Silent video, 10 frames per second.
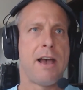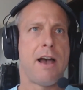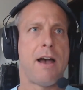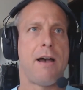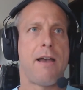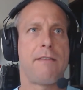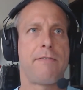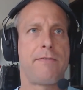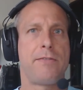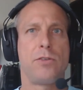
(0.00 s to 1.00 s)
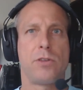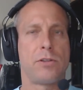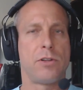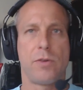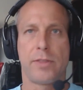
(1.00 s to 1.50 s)
If you
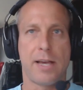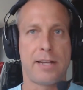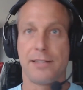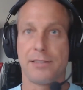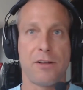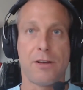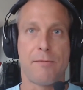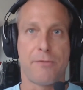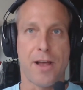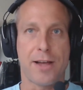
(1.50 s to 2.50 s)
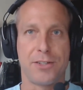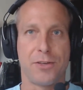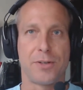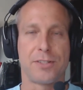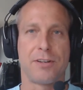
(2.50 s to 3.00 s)
don't know what that is, look up
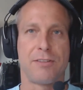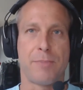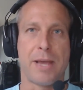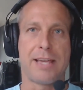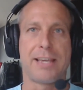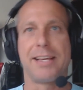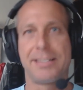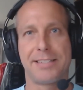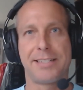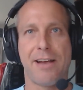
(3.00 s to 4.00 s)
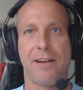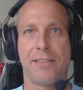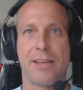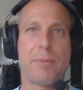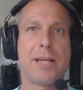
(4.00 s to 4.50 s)
fractional reserve banking. It's a scary
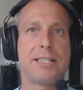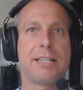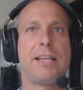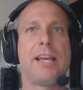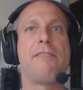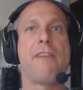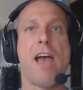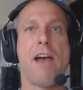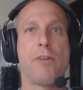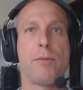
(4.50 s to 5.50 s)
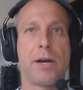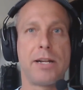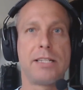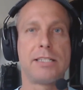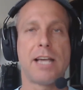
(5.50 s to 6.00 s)
thing. Basically, if
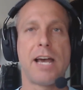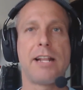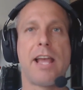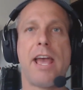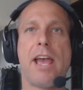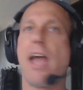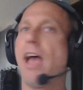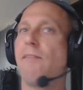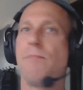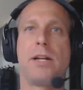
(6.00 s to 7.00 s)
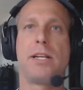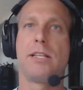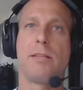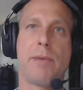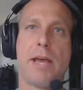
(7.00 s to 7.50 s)
everybody decided, hey, I have money
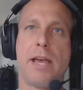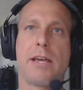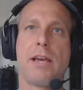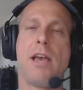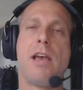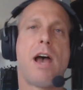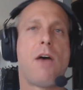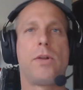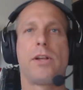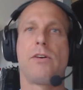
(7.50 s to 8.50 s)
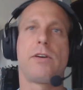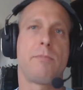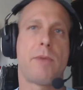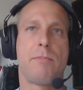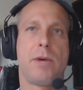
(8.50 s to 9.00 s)
in the bank, I want to go get
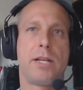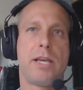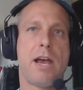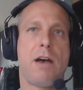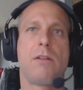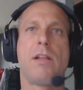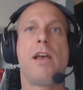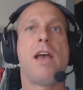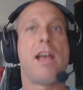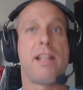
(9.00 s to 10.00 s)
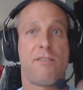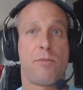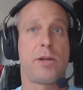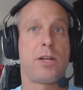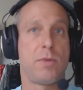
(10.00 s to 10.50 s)
my money out, and
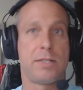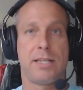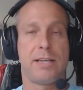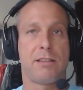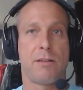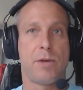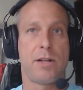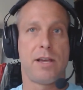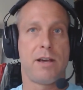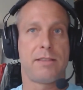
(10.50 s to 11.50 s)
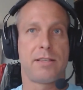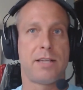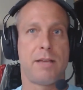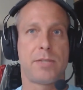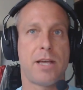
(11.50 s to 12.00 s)
everybody went to get their money out at the
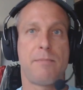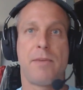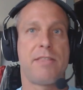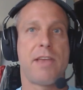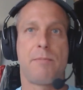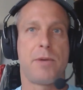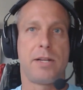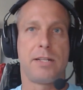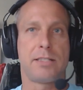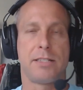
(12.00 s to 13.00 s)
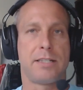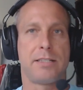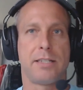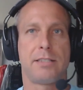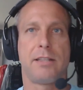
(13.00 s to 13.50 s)
same time, that money doesn't
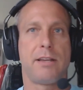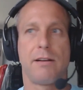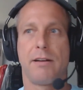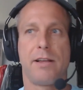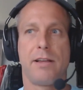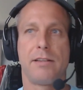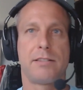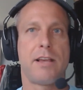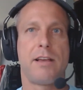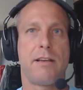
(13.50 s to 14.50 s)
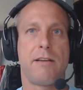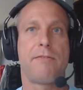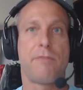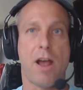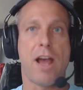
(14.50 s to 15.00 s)
exist. There is a
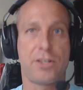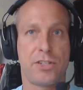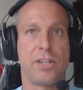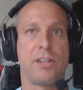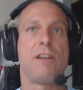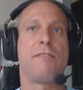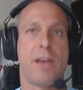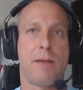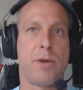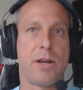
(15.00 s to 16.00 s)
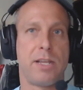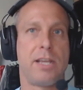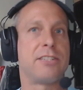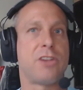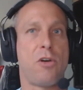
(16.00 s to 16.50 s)
fraction of that money
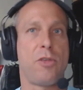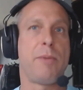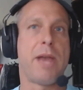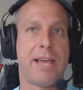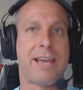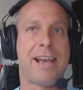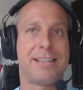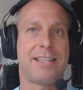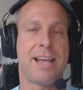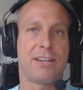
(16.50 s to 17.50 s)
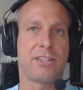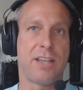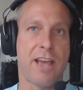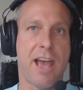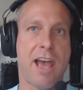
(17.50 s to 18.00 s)
is all the bank has to actually
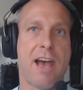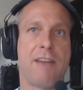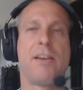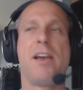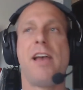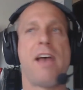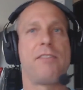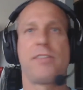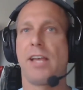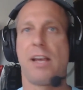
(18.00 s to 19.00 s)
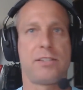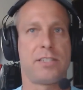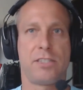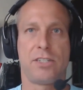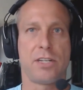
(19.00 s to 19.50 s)
have. Everything else
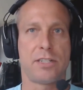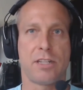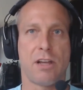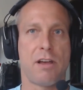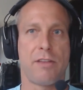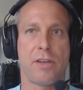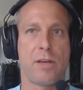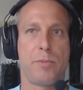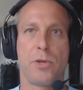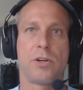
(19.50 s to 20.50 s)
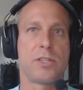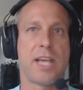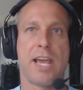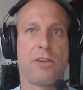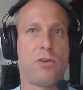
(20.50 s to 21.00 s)
is just on the computer
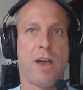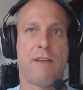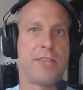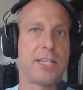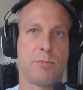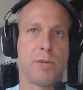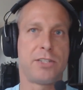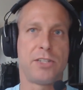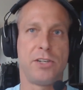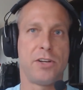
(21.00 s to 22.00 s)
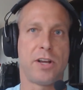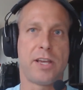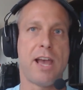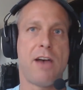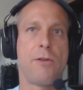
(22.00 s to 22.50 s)
saying you have this much in your
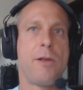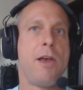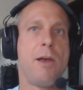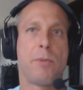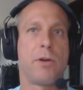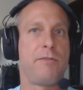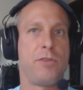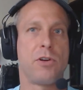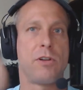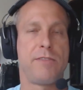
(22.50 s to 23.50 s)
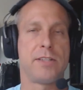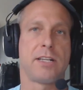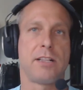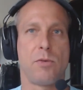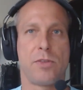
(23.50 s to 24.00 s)
account, but if you go to
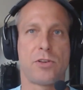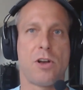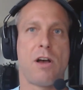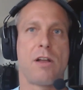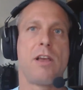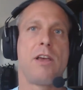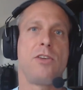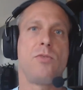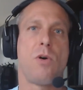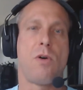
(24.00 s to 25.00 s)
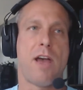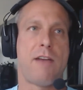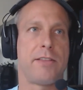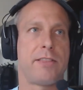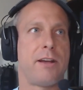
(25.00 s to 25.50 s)
physically withdraw it, you won't
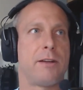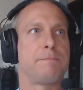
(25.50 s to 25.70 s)
have it there.